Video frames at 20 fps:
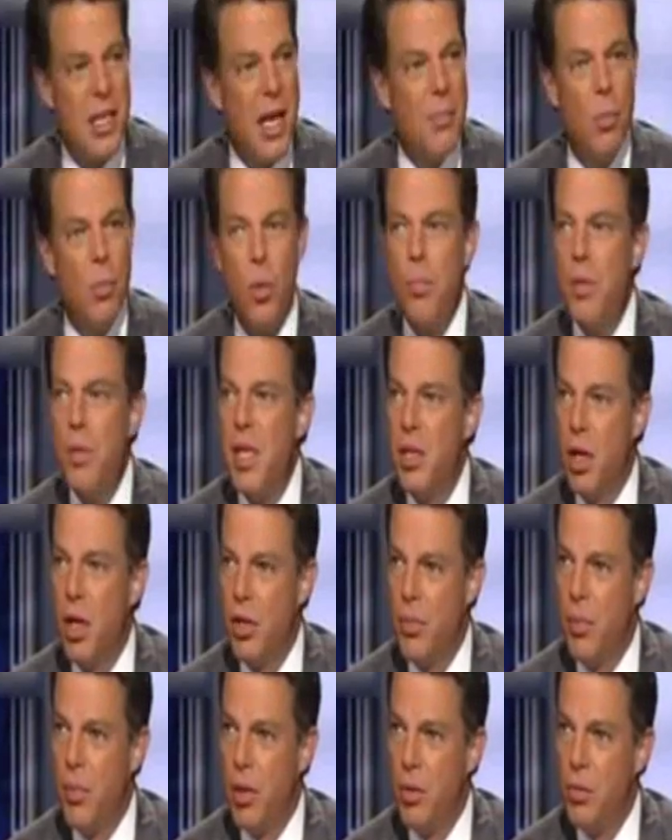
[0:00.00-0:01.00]
It's got it more meat
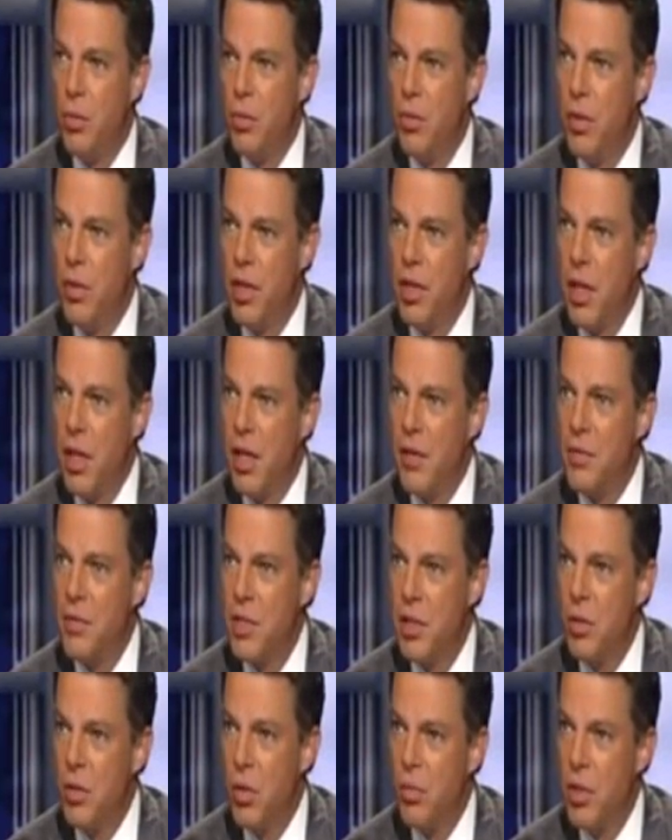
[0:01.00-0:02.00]
on the bone than
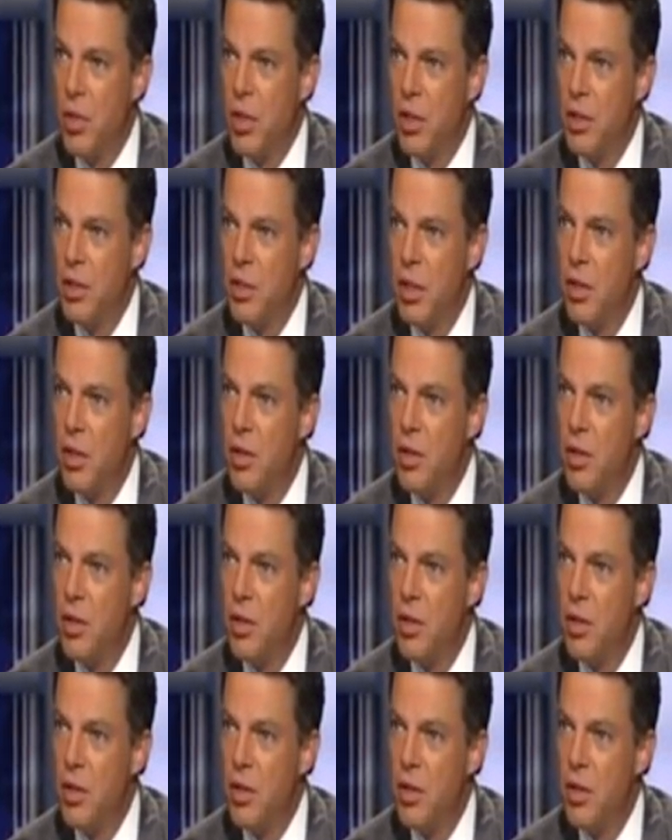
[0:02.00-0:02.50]
KFC normally does,